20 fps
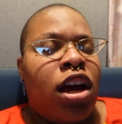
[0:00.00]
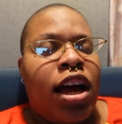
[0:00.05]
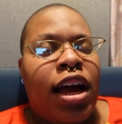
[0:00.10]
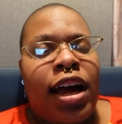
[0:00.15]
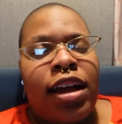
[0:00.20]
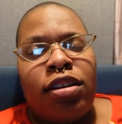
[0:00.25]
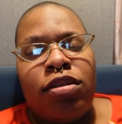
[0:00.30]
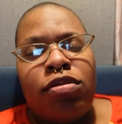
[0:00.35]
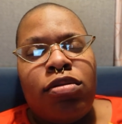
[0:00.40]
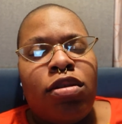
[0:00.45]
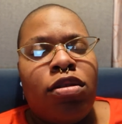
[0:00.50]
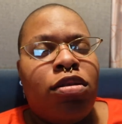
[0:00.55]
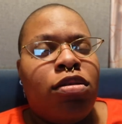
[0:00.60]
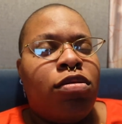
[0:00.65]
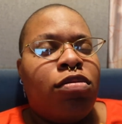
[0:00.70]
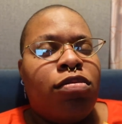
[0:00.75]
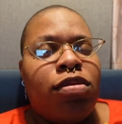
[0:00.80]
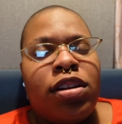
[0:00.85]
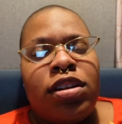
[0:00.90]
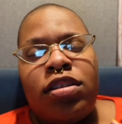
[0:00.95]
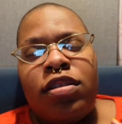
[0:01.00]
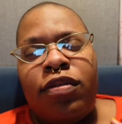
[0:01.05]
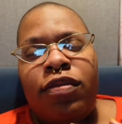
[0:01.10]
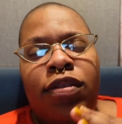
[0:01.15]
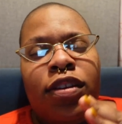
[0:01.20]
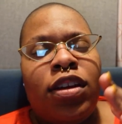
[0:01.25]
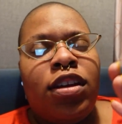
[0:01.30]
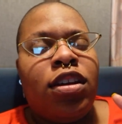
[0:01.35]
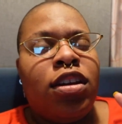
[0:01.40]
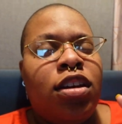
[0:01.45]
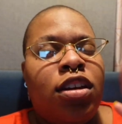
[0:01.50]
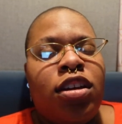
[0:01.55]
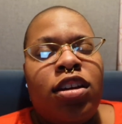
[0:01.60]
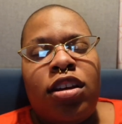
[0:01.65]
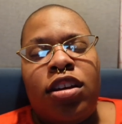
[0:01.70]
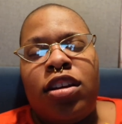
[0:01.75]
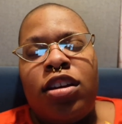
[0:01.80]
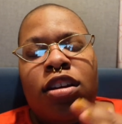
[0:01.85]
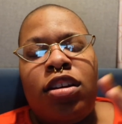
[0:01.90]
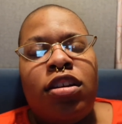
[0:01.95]
I don't know what to
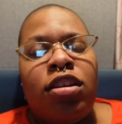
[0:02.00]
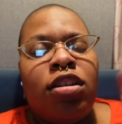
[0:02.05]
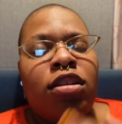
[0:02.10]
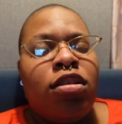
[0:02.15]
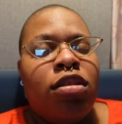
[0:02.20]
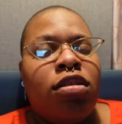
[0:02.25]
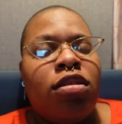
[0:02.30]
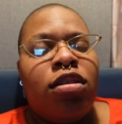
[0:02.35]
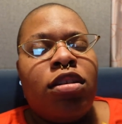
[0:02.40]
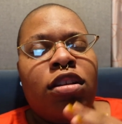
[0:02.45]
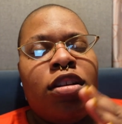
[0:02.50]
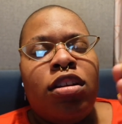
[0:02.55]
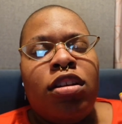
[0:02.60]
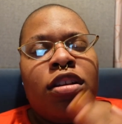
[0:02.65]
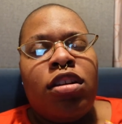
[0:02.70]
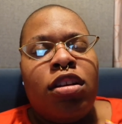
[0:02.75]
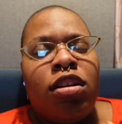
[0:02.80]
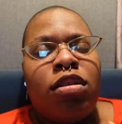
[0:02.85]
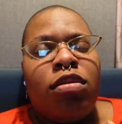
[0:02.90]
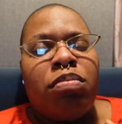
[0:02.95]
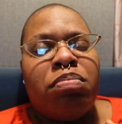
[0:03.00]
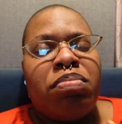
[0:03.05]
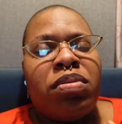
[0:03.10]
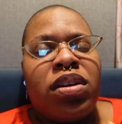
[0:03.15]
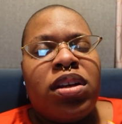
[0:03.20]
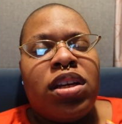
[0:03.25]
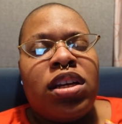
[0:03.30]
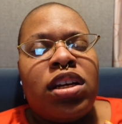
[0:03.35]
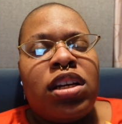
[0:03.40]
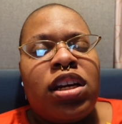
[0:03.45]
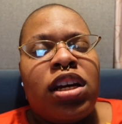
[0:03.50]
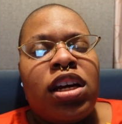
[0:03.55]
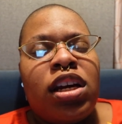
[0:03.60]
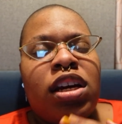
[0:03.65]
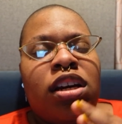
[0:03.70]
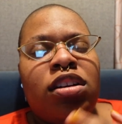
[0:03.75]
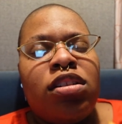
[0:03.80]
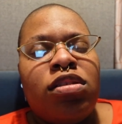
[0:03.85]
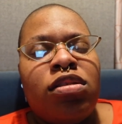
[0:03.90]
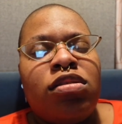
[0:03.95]
feel, but
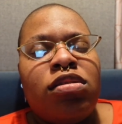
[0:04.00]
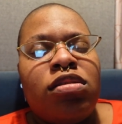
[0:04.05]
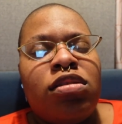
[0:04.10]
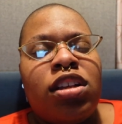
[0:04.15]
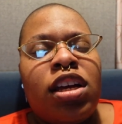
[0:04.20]
I know